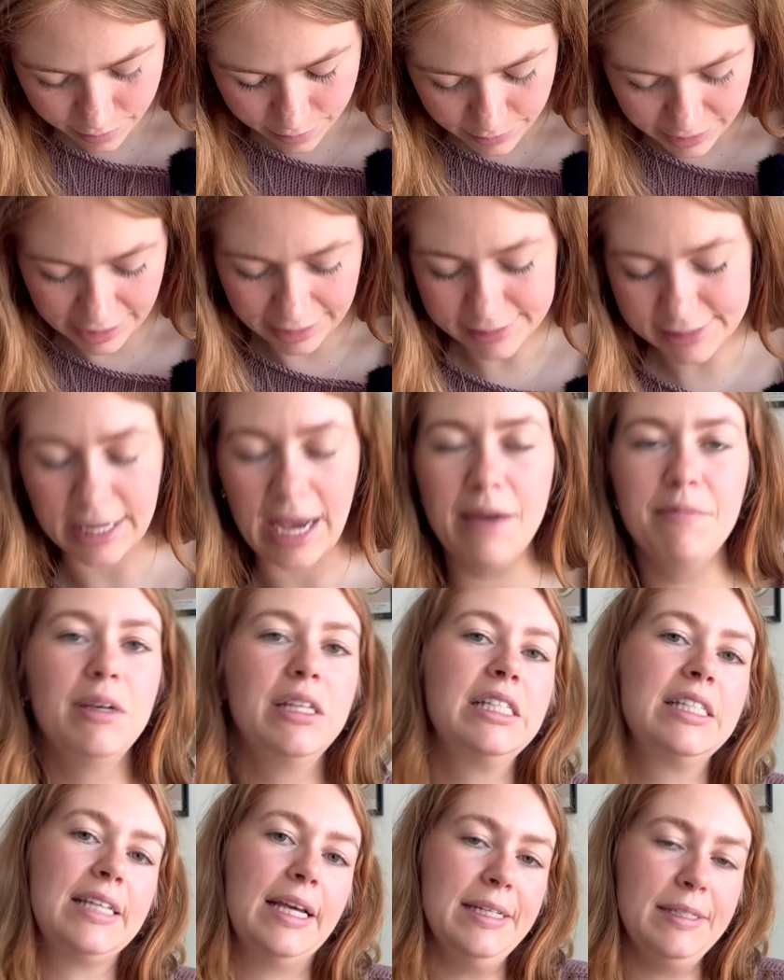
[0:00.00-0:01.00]
Yes, I
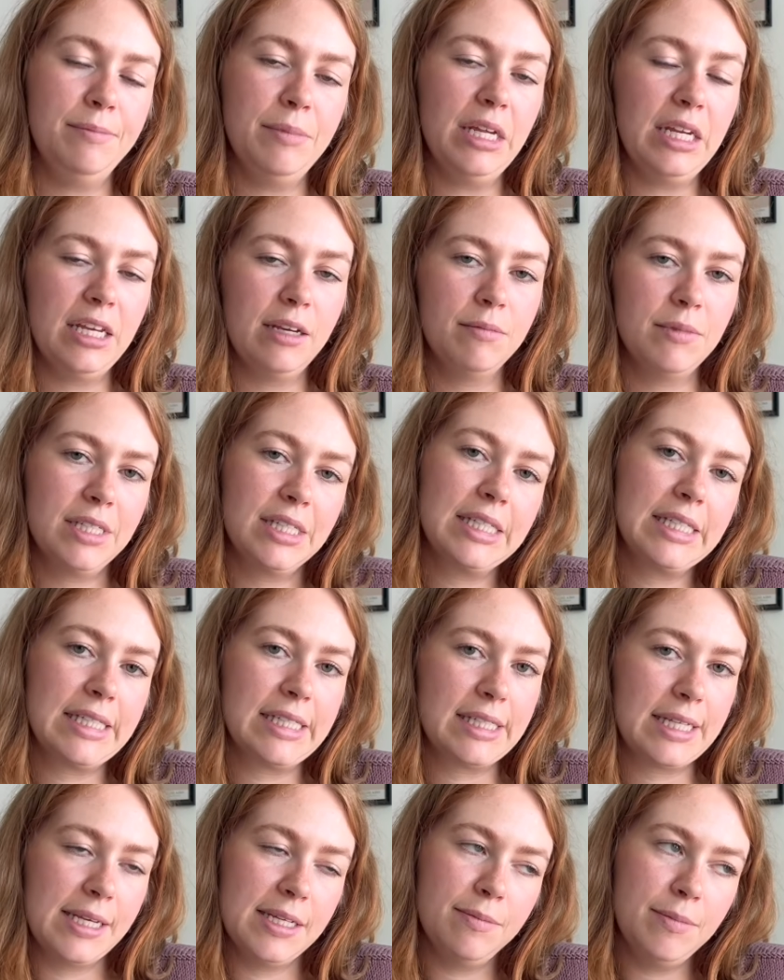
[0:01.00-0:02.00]
made the size medium. This is the
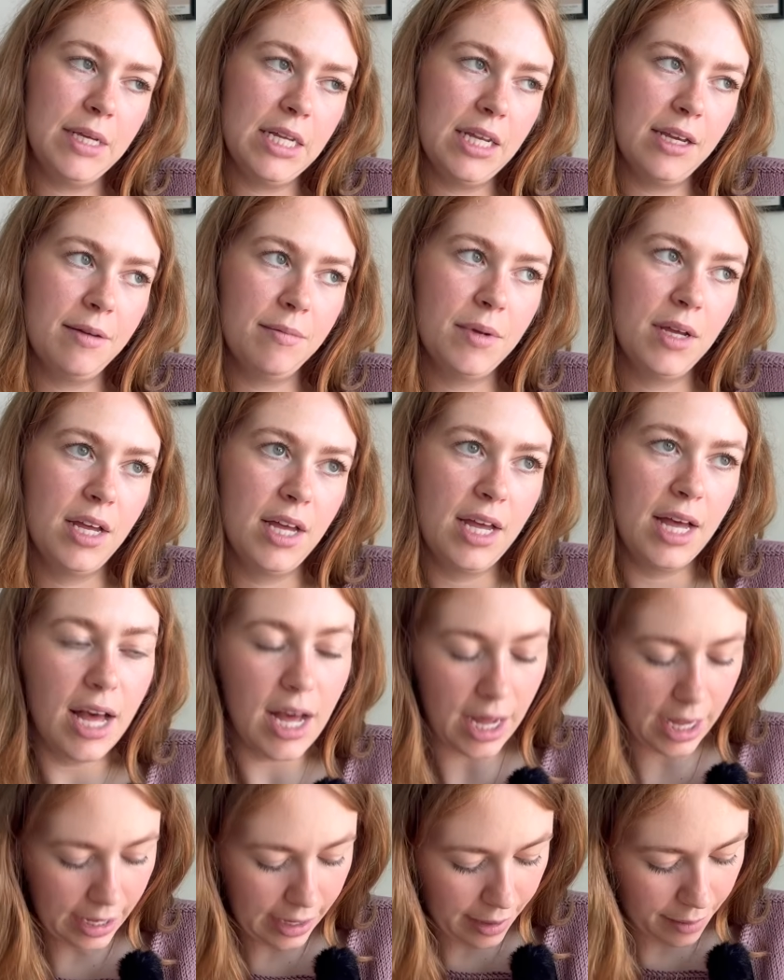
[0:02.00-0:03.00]
size medium.
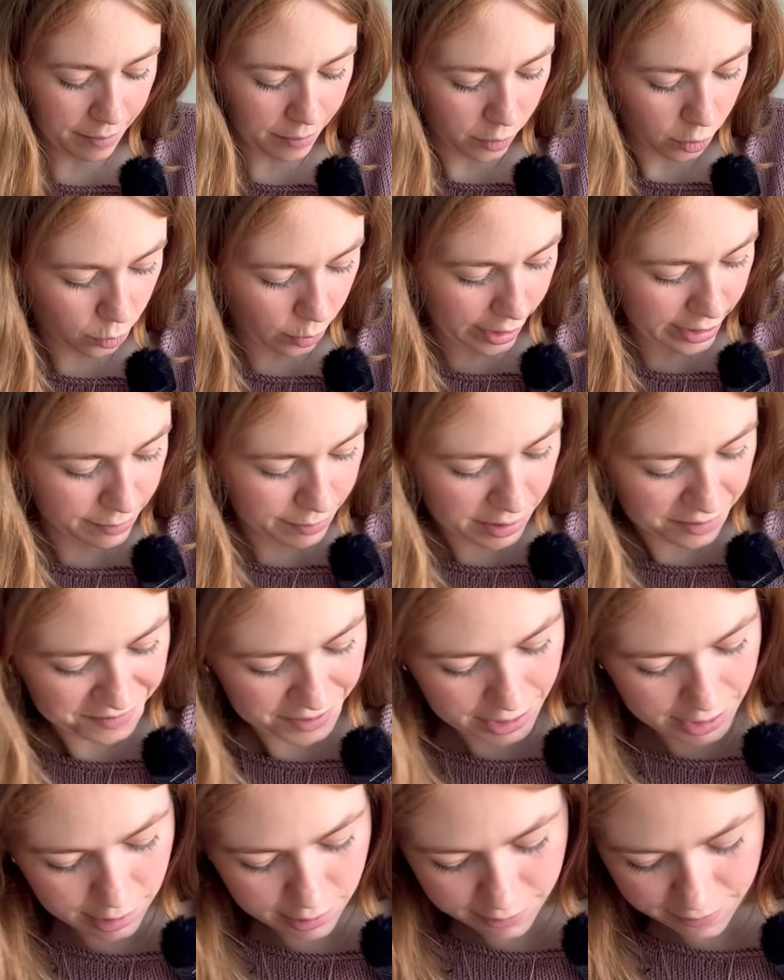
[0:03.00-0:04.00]
Quite a bit of
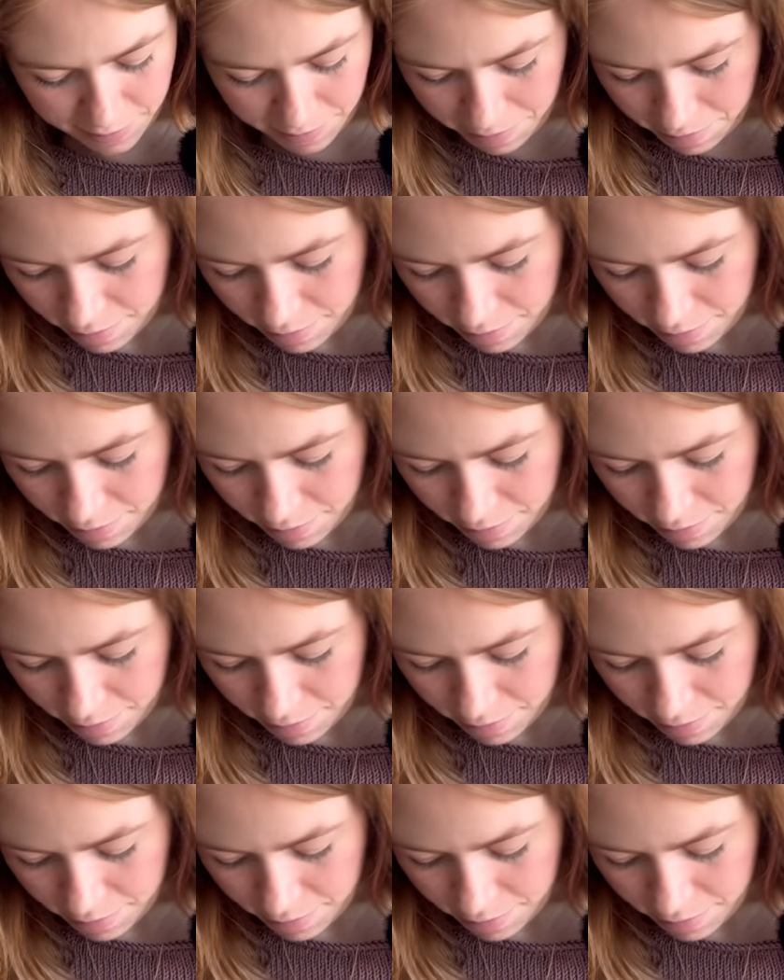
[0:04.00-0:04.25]
ease.